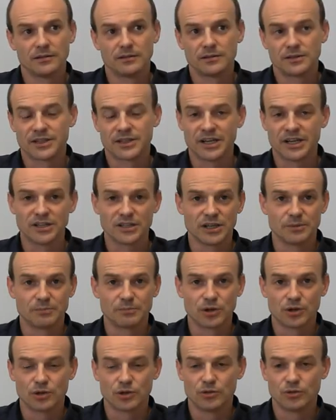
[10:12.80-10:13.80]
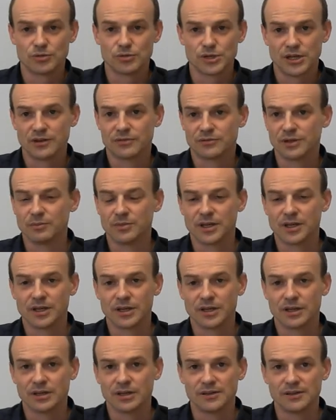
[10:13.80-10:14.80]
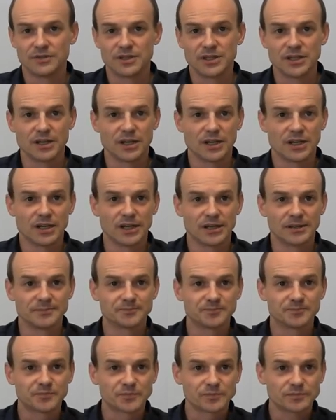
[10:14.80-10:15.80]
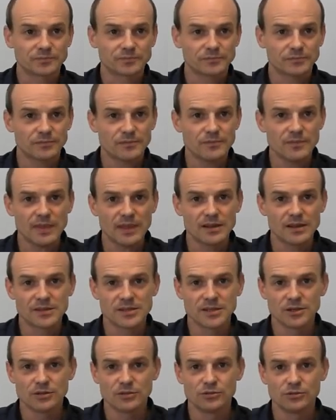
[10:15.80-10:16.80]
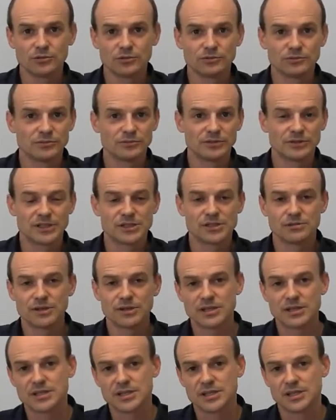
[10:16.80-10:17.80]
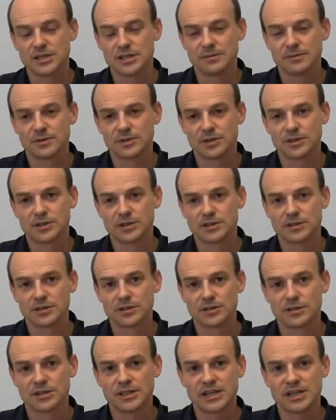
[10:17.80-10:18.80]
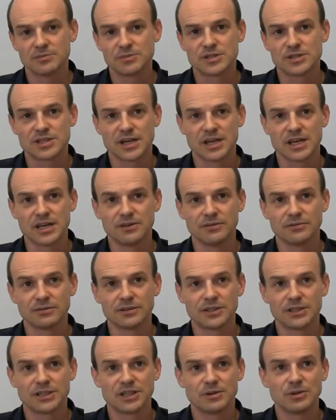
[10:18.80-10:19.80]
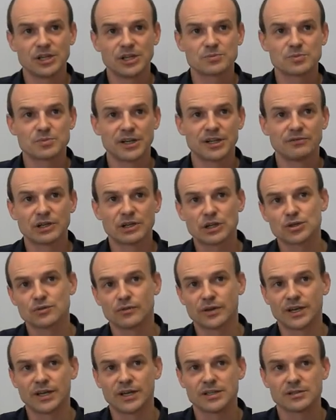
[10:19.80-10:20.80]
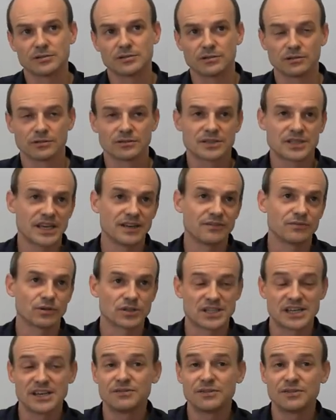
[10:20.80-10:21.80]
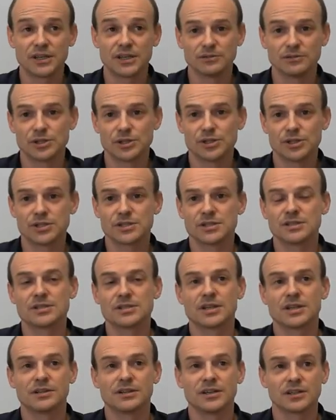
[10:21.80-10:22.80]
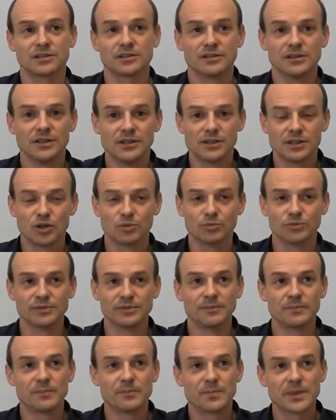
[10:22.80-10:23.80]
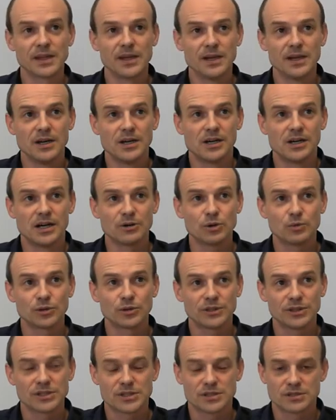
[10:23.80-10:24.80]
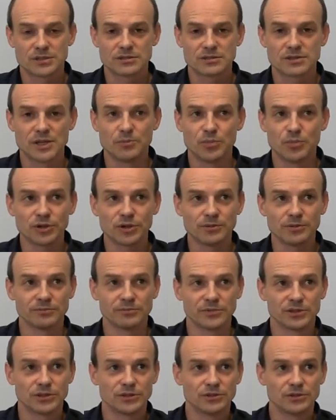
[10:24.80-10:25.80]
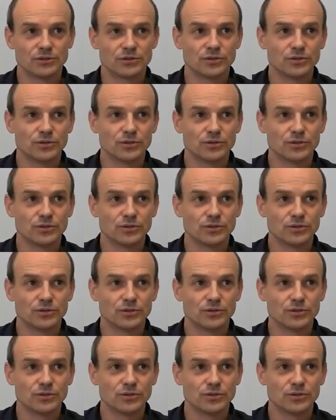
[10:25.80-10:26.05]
graded approach, FMA, FDA. So, as you can see, the term safe can be explained in various ways, or safe or safety, which is in standard common. However, what is important